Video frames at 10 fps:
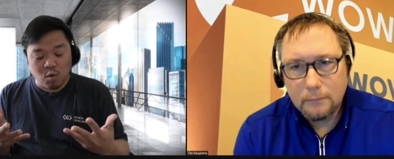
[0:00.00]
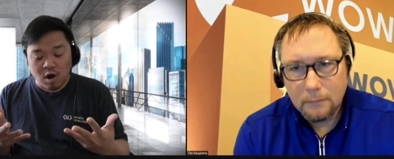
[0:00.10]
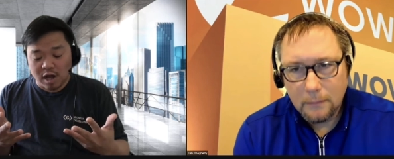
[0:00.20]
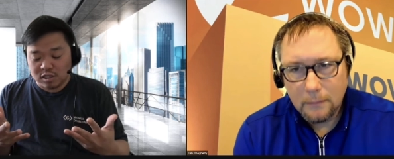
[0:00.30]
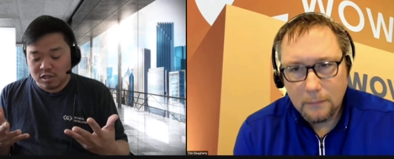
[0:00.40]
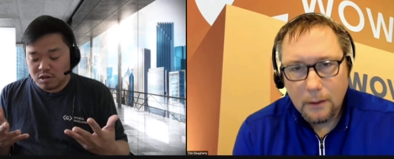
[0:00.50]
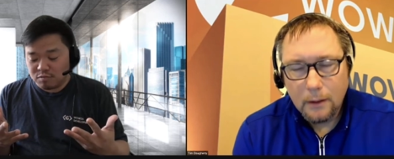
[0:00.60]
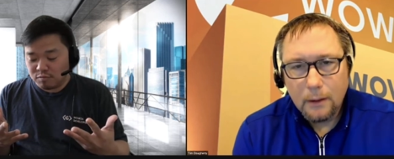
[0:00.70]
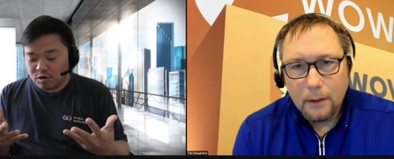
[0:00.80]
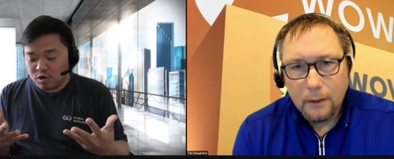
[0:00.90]
Speaker 1: watched
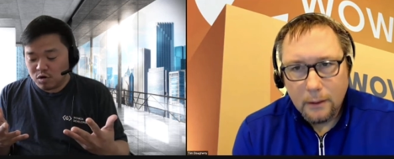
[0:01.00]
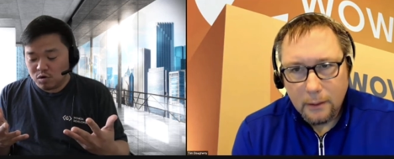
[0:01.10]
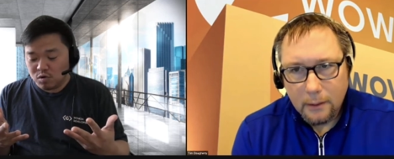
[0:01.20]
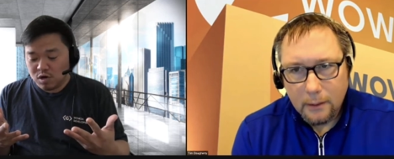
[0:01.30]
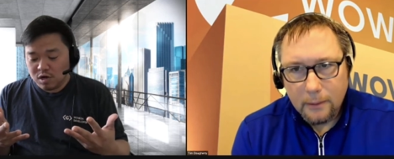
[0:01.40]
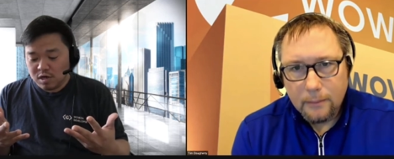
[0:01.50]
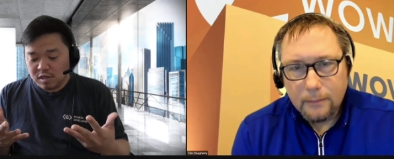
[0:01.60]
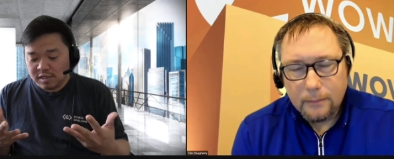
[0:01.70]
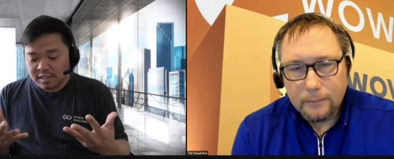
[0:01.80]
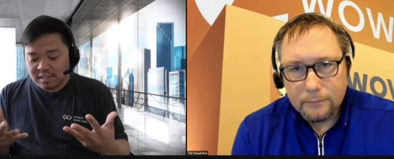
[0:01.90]
through,
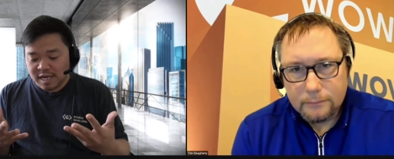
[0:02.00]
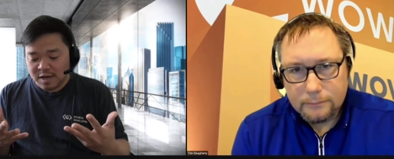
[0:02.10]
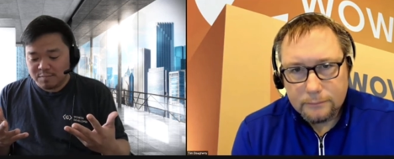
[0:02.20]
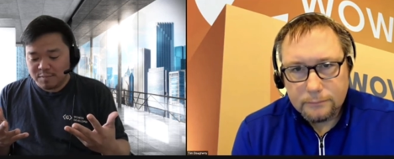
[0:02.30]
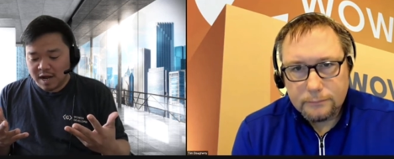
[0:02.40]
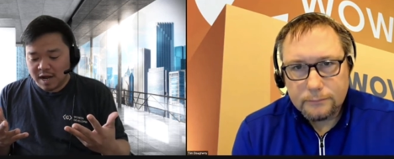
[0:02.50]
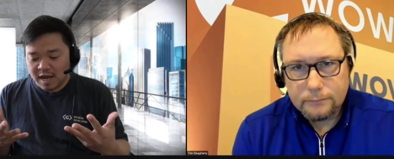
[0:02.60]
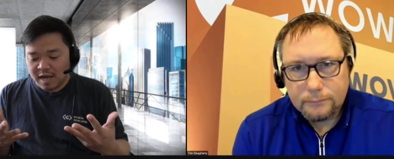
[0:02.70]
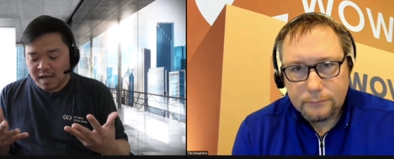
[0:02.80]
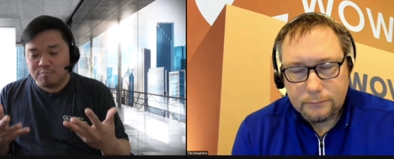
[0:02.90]
let's say,
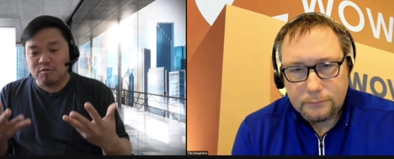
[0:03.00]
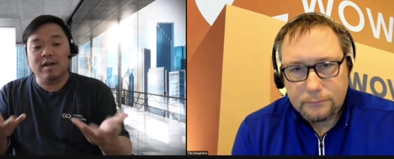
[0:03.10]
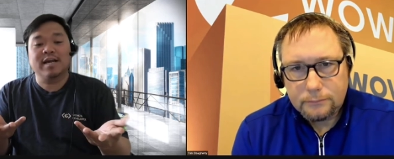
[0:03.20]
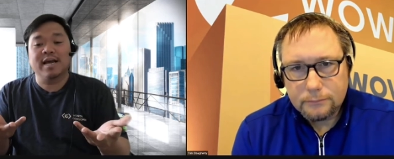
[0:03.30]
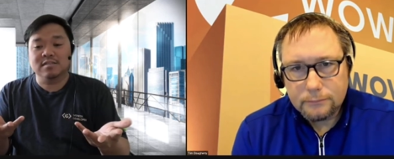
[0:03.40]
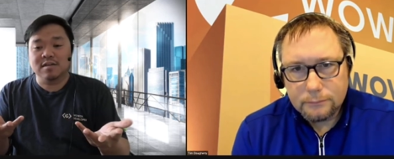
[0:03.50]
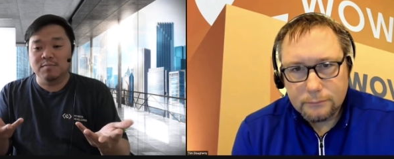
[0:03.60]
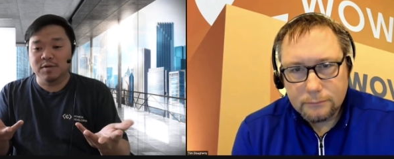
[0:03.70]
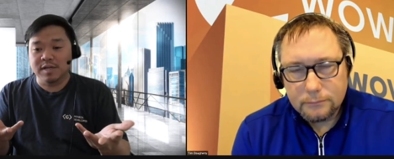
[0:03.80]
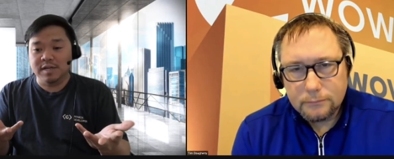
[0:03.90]
by a broadcast
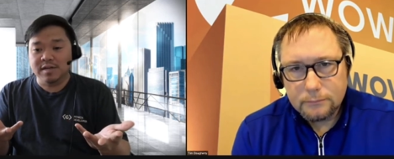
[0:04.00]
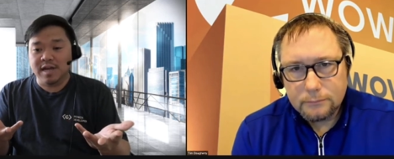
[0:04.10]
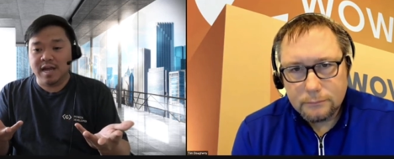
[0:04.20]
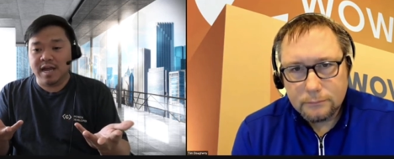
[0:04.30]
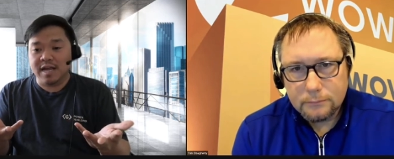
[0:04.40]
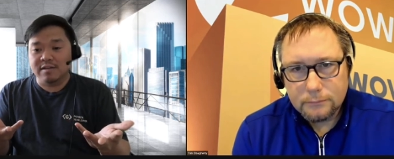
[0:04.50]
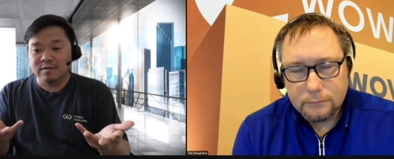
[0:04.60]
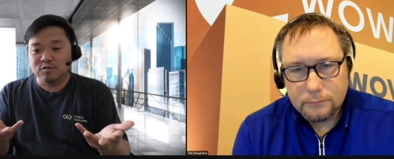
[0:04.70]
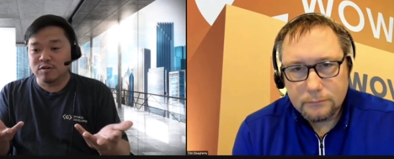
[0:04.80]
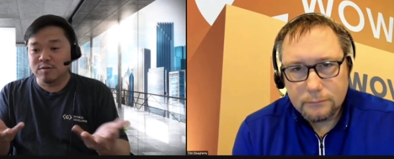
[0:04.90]
company, and
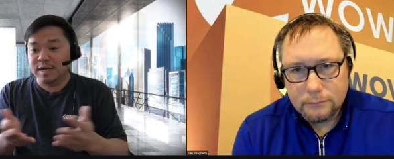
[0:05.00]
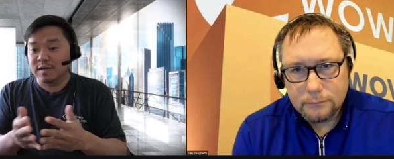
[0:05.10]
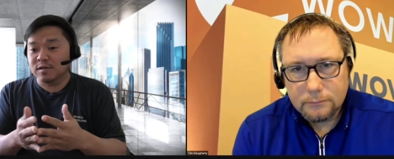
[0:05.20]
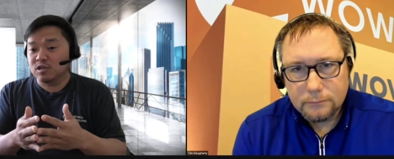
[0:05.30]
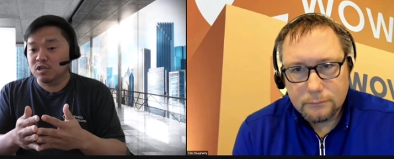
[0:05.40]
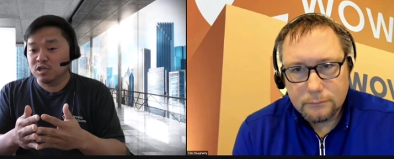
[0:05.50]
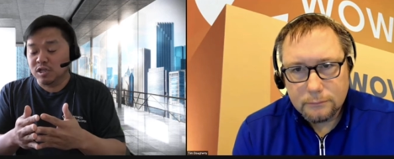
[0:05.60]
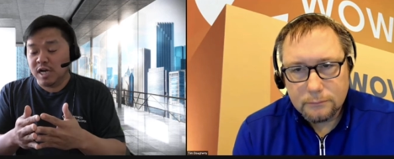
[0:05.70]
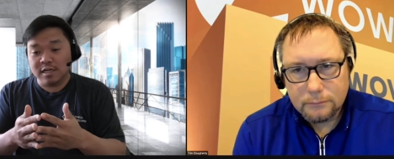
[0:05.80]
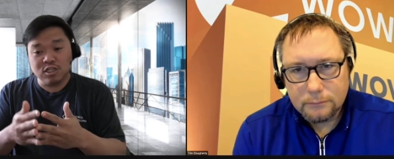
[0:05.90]
they're streaming it
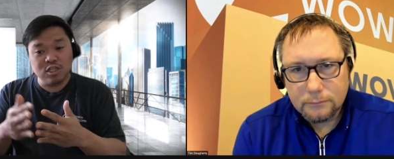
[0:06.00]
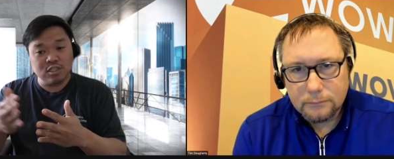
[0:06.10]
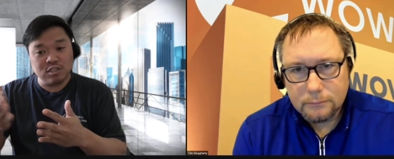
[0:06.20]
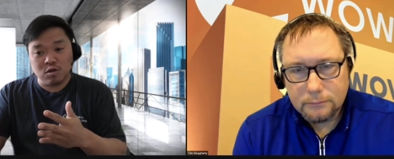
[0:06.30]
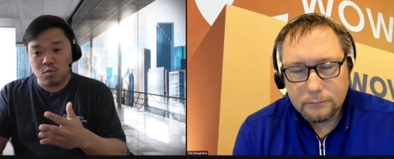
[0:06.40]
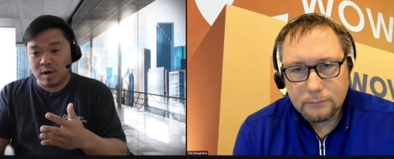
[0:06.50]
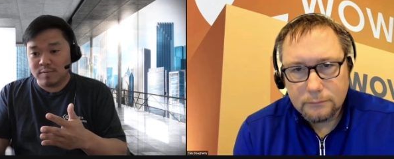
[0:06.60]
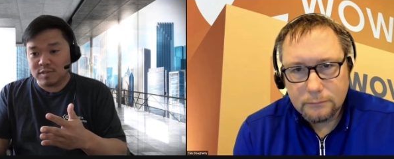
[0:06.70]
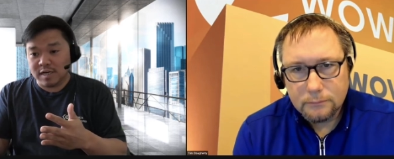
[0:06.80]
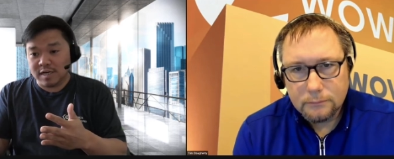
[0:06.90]
not just to their
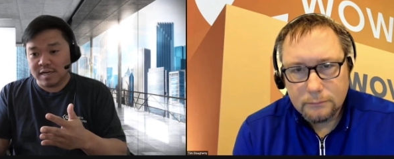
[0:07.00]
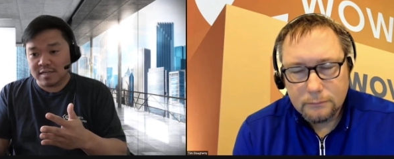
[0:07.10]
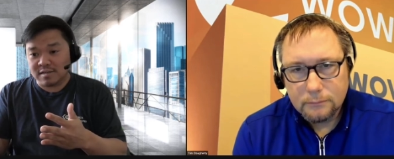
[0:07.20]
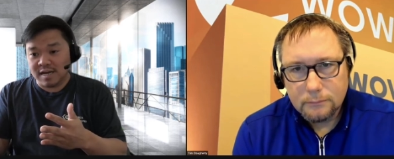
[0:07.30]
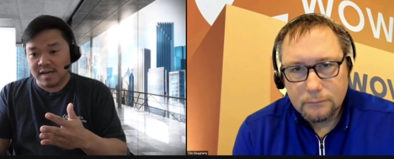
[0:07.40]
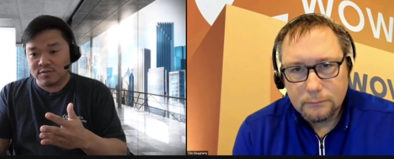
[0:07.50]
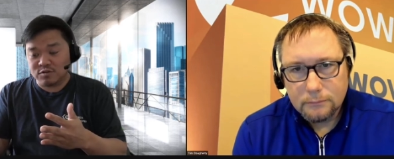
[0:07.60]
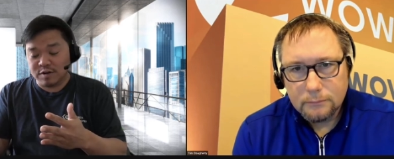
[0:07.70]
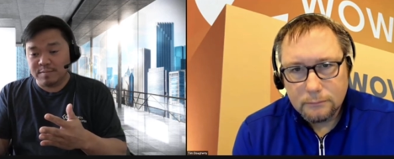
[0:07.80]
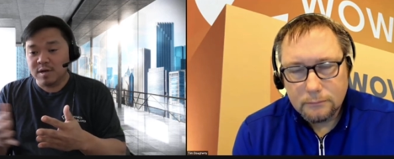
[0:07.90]
website as a live
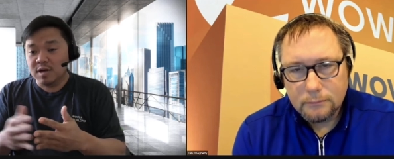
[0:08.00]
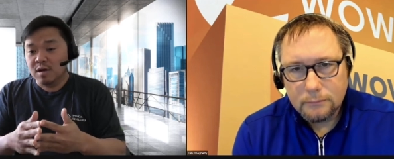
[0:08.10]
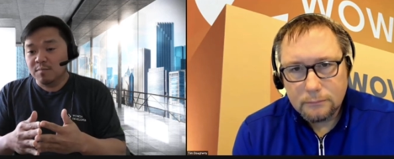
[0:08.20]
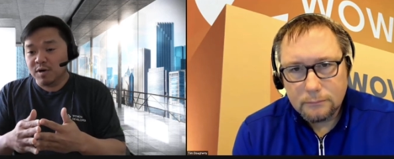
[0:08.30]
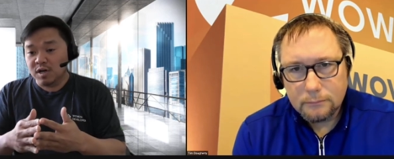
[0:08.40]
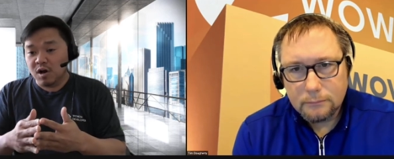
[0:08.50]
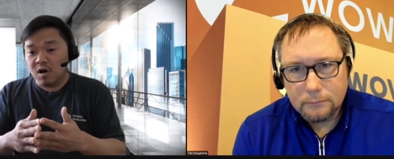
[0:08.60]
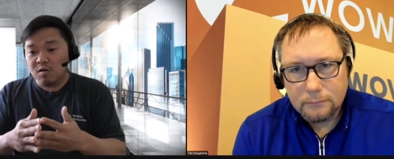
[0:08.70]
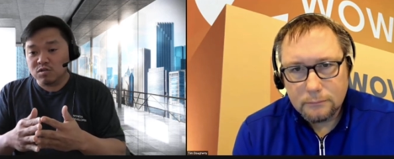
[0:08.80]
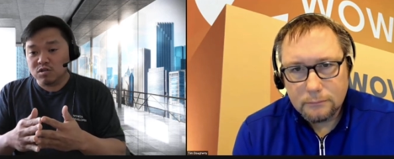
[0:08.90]
stream, but
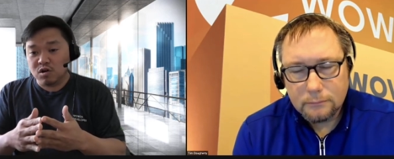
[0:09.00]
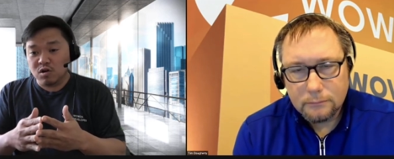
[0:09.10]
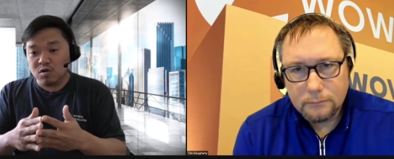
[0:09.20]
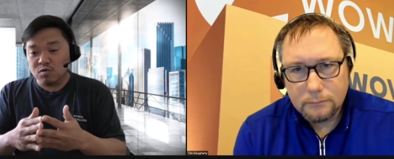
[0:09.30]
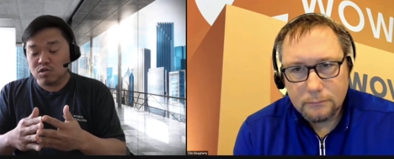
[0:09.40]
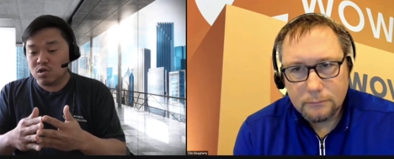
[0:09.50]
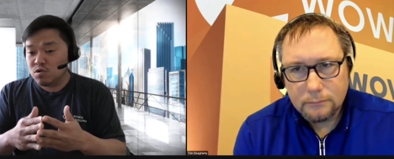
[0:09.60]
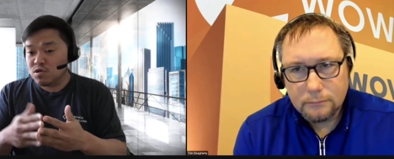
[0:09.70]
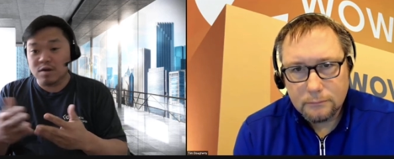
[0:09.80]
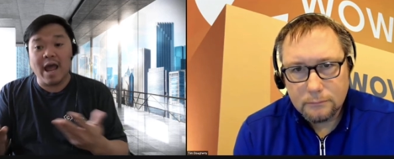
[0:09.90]
also
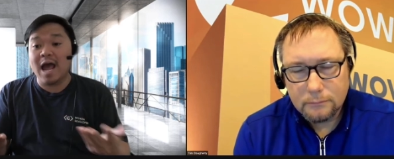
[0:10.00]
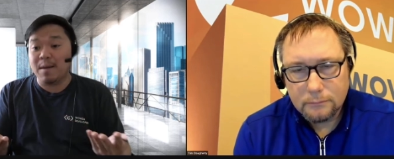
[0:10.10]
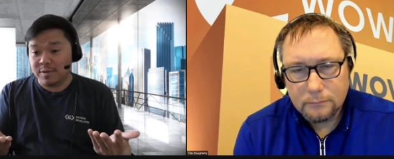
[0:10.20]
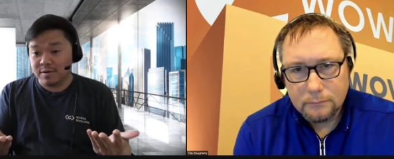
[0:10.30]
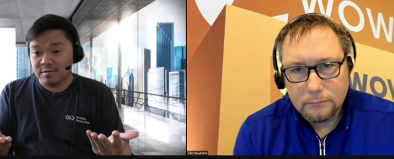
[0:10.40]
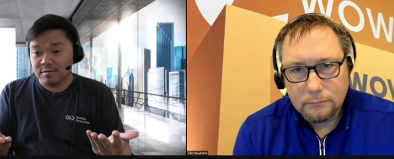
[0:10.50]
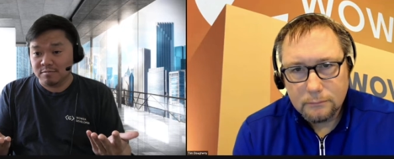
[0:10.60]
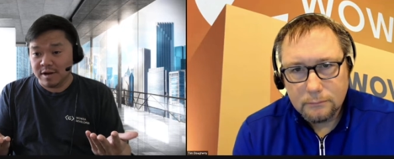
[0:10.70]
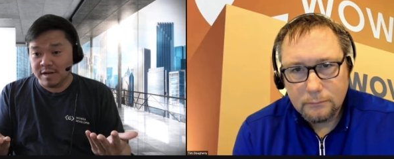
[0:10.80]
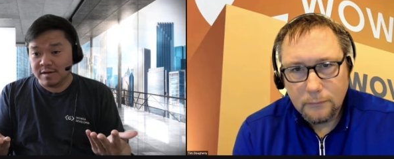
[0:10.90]
to their app,
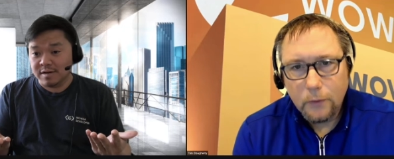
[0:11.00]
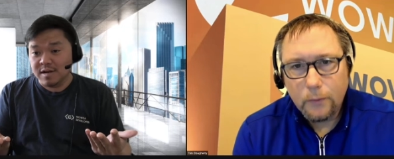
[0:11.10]
right?